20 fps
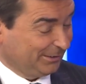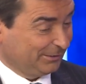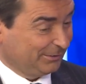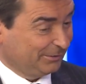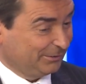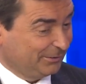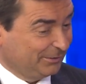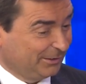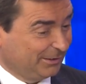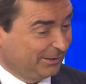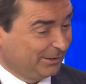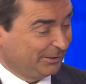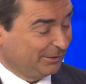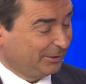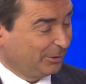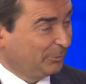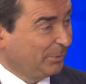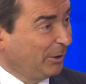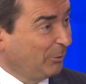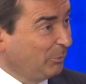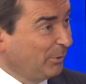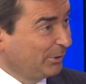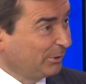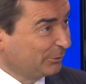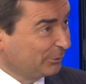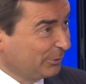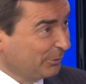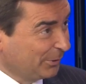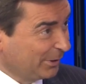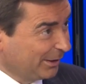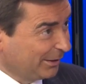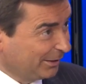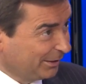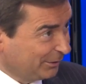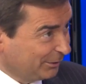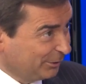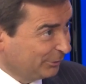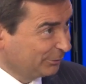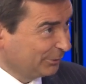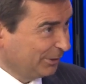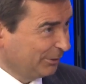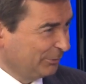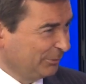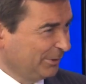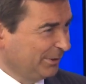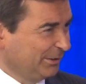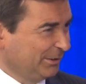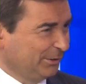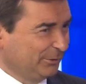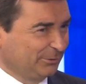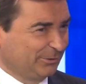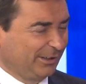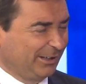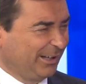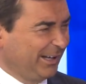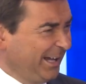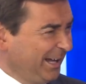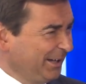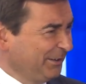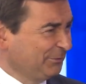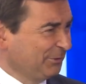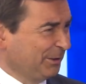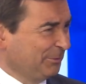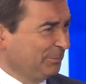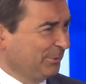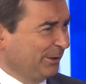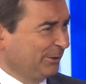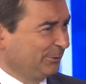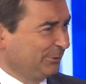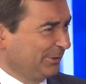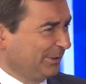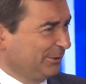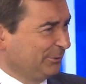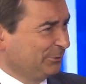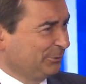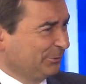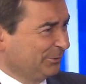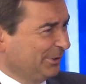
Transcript: uh about what is going on in this country in this lively presidential